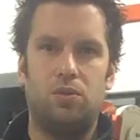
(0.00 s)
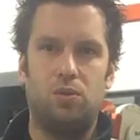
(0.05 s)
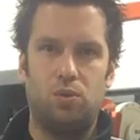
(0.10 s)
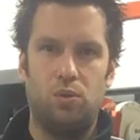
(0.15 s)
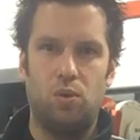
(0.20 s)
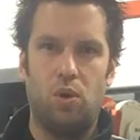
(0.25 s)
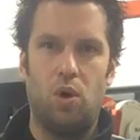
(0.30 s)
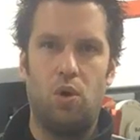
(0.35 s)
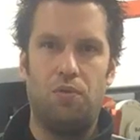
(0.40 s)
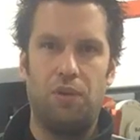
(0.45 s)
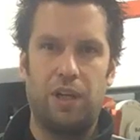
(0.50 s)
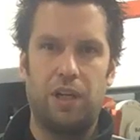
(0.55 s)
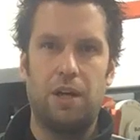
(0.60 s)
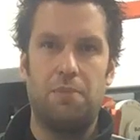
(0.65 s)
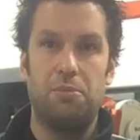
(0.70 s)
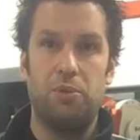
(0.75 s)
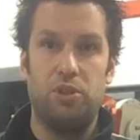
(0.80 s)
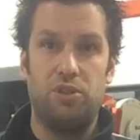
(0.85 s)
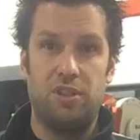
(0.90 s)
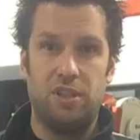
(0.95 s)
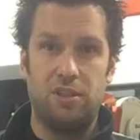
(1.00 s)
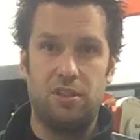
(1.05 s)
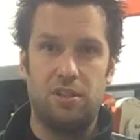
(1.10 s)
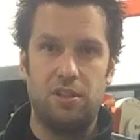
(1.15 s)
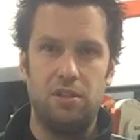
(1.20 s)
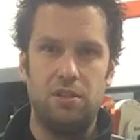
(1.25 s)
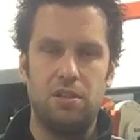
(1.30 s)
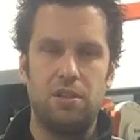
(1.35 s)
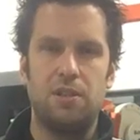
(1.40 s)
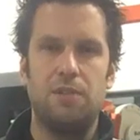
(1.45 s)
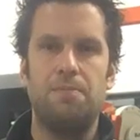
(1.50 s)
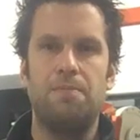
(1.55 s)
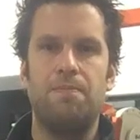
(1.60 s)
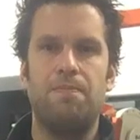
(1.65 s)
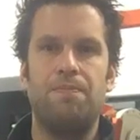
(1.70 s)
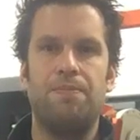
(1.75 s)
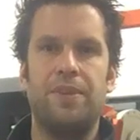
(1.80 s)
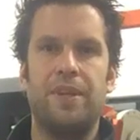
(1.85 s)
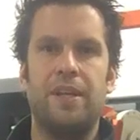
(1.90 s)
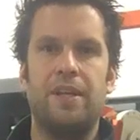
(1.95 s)
to overcome resistance
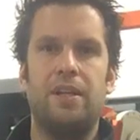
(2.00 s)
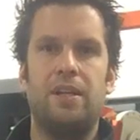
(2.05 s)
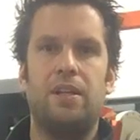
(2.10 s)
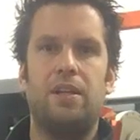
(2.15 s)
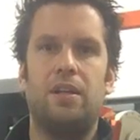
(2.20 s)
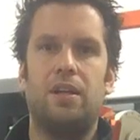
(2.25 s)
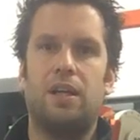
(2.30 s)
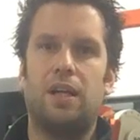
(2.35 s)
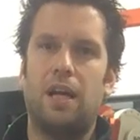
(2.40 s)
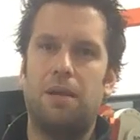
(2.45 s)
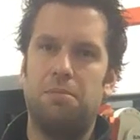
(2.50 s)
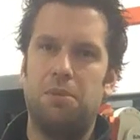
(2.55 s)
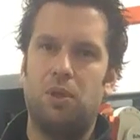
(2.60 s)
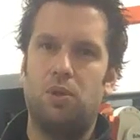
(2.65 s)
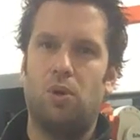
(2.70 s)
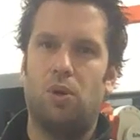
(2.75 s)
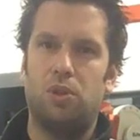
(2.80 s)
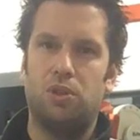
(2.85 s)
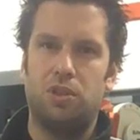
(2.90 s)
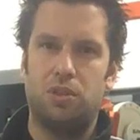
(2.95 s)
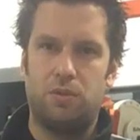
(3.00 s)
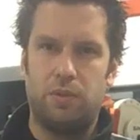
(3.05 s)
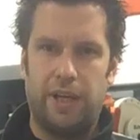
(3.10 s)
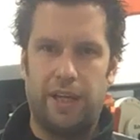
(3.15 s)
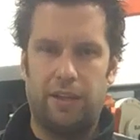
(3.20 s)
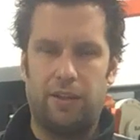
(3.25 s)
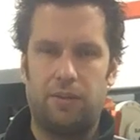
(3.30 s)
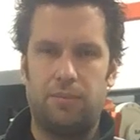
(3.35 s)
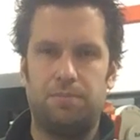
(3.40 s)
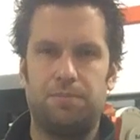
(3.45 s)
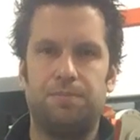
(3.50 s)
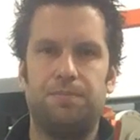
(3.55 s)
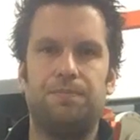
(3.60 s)
can be called strength.